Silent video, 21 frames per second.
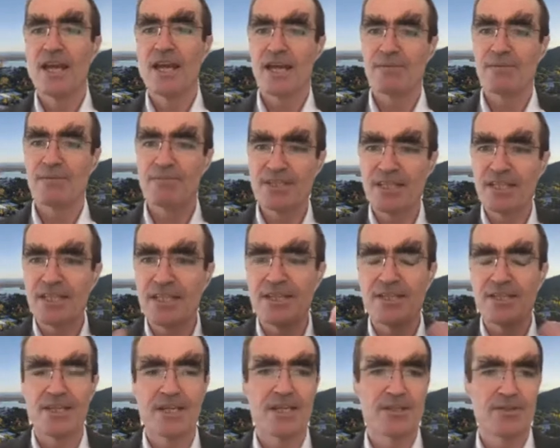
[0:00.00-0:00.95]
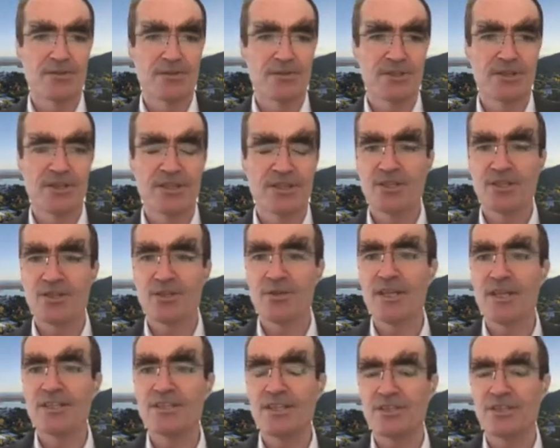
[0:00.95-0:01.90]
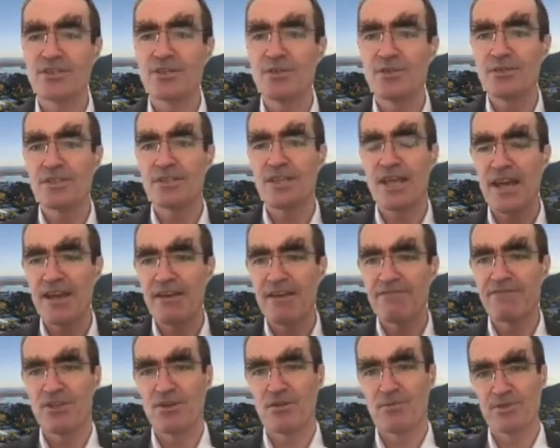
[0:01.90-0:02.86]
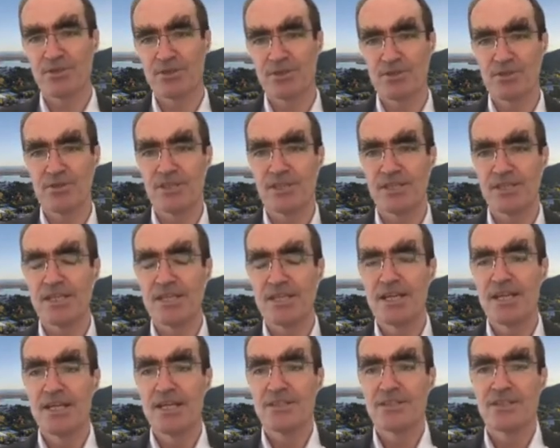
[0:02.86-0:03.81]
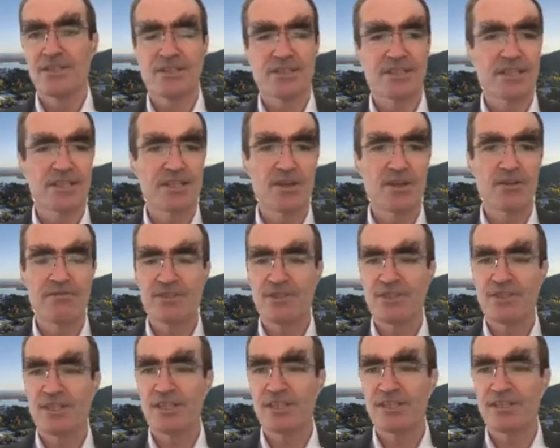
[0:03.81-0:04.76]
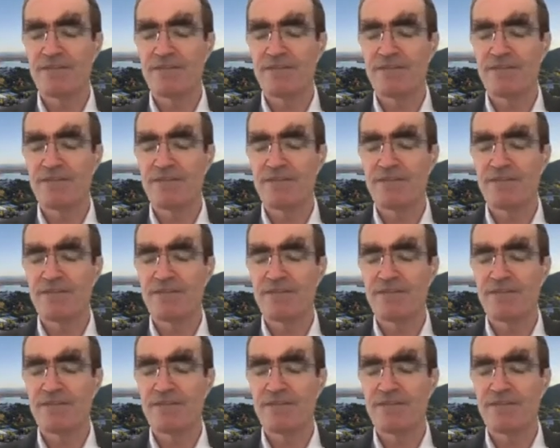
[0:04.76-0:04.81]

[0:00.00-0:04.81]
and particularly the ANU science degree, is that students have the opportunity to study overseas.